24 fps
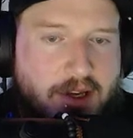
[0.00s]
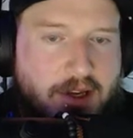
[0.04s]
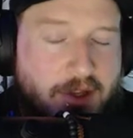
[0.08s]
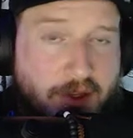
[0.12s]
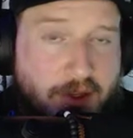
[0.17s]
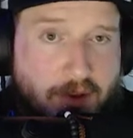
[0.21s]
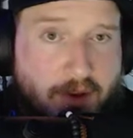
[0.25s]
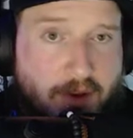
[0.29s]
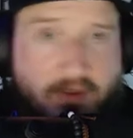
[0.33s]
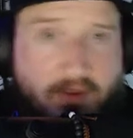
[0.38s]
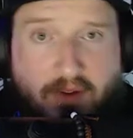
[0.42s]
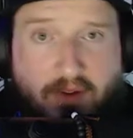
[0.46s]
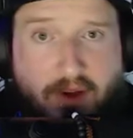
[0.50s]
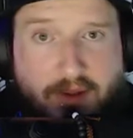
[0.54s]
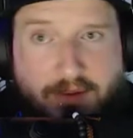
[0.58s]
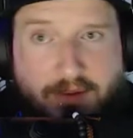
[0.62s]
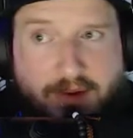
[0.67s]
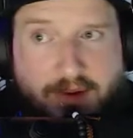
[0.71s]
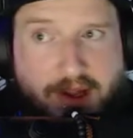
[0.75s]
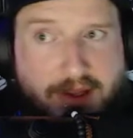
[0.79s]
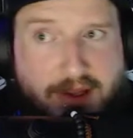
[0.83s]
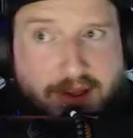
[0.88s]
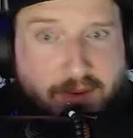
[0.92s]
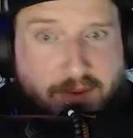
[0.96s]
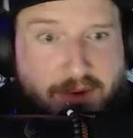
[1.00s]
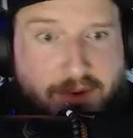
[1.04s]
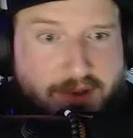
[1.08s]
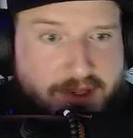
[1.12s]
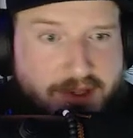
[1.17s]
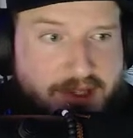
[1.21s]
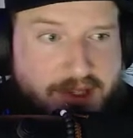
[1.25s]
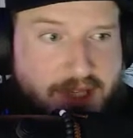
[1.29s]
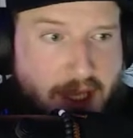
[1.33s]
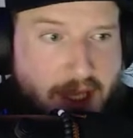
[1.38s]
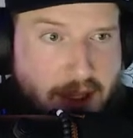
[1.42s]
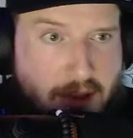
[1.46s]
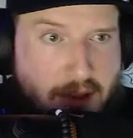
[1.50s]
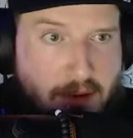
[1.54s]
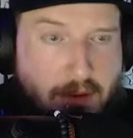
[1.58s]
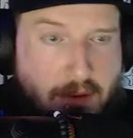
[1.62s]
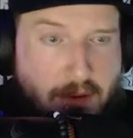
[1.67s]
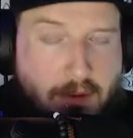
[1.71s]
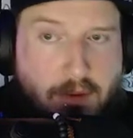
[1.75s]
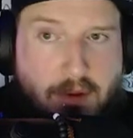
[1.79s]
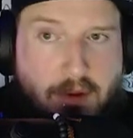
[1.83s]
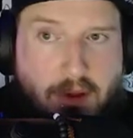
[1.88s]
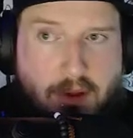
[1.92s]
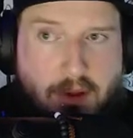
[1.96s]
you have all the right in the world to say
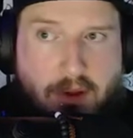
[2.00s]
no